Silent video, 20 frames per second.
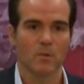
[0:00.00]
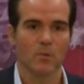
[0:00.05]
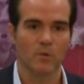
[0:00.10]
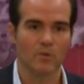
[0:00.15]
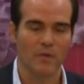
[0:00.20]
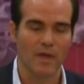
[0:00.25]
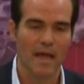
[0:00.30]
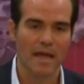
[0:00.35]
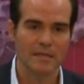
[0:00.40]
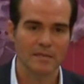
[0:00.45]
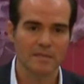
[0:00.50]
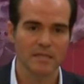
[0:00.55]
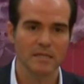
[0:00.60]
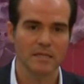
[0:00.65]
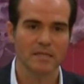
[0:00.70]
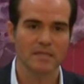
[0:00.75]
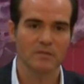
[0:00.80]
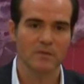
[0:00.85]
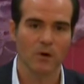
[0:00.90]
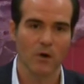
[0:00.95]
with
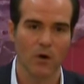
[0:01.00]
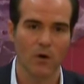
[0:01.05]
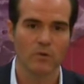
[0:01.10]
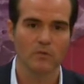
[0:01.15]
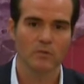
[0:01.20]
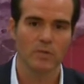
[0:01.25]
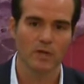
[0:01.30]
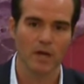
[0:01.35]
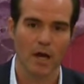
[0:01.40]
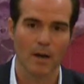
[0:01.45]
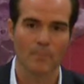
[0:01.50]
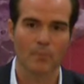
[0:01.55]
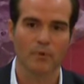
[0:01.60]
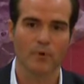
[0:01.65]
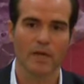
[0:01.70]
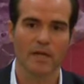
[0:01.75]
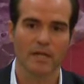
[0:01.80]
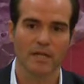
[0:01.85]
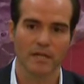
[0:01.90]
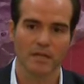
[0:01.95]
entities owned and
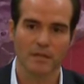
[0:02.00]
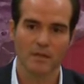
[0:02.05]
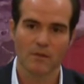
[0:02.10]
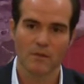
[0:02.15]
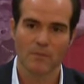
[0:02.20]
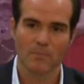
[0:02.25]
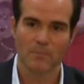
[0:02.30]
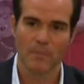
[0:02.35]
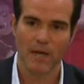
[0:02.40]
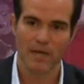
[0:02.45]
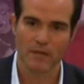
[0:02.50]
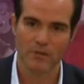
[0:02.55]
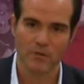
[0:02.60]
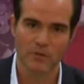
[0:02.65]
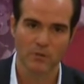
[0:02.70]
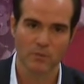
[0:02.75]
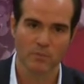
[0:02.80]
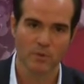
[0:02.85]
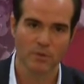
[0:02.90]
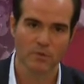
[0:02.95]
operated by
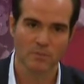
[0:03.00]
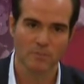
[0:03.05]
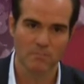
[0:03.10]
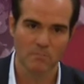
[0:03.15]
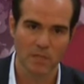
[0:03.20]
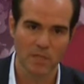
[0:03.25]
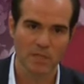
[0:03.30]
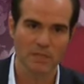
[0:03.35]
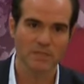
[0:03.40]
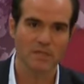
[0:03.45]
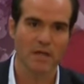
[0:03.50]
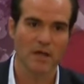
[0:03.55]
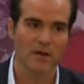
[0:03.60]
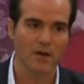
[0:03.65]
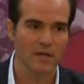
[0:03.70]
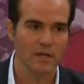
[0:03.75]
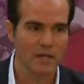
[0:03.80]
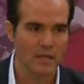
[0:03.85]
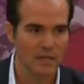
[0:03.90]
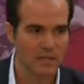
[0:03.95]
Cuba's
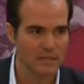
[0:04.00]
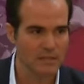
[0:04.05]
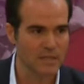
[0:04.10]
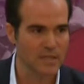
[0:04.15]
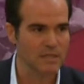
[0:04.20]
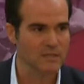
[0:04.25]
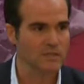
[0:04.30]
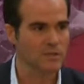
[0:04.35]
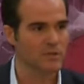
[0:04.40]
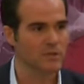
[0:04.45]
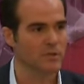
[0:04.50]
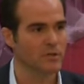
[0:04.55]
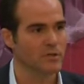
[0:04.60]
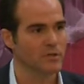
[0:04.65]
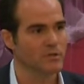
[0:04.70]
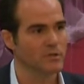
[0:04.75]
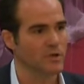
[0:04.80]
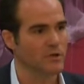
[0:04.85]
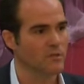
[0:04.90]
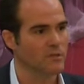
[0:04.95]
military and state
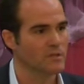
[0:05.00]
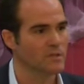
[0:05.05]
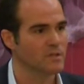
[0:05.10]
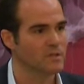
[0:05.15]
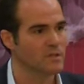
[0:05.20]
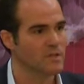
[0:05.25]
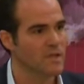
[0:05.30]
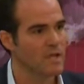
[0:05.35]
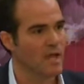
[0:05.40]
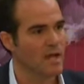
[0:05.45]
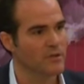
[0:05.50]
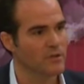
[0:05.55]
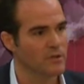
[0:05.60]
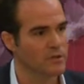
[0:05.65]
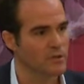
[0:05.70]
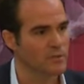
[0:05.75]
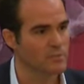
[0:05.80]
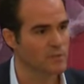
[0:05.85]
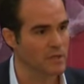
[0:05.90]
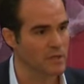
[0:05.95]
security services and their
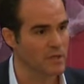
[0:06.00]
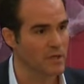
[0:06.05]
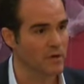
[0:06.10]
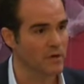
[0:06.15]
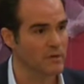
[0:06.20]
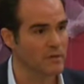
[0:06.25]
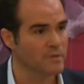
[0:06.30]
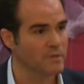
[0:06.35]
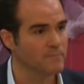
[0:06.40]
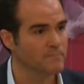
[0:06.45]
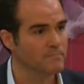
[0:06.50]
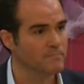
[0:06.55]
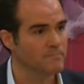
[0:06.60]
subsidiaries?"